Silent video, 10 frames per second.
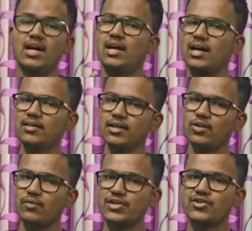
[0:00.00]
Another
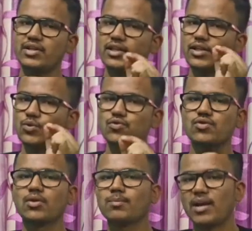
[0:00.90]
innovation in the use
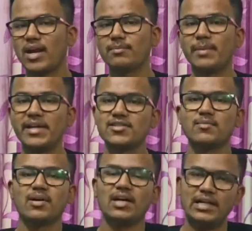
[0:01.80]
of the plant-based
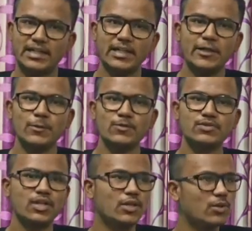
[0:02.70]
alternatives
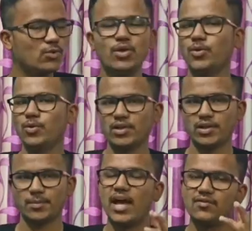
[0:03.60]
to the
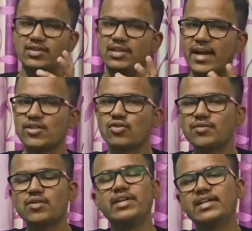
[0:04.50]
yogurt. And with the rise of
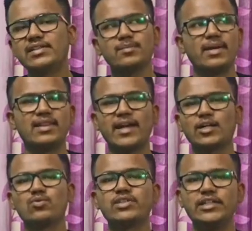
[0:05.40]
the veganism and
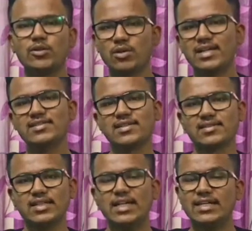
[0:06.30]
lactose
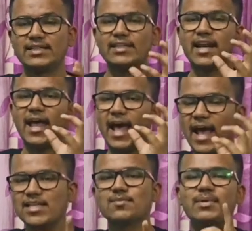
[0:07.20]
intolerances, there
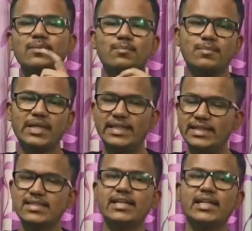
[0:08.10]
has been
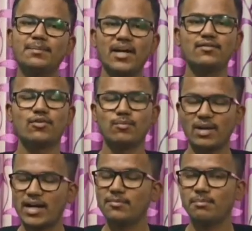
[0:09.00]
increasing demand for
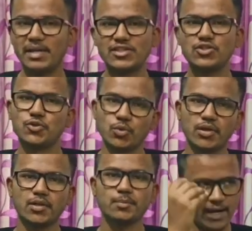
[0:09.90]
plant-based
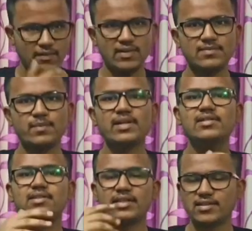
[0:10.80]
yogurt.
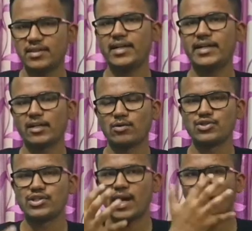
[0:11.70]
Advancements in the dairy
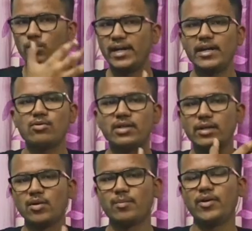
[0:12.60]
technology have led to the
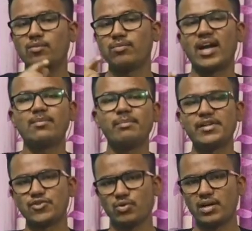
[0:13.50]
development of
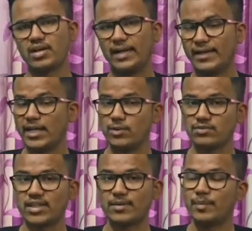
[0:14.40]
plant-based yogurt
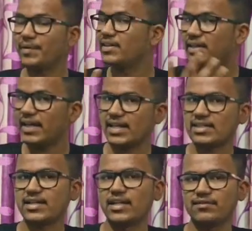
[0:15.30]
alternatives that mimic the
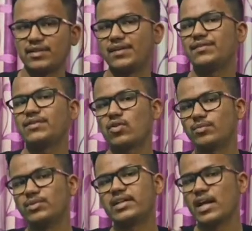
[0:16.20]
taste and the flavor
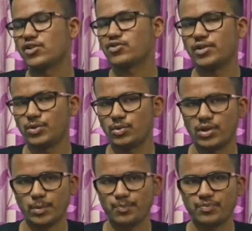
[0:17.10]
of the traditional
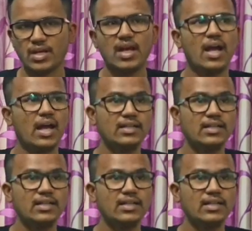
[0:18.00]
yogurt. And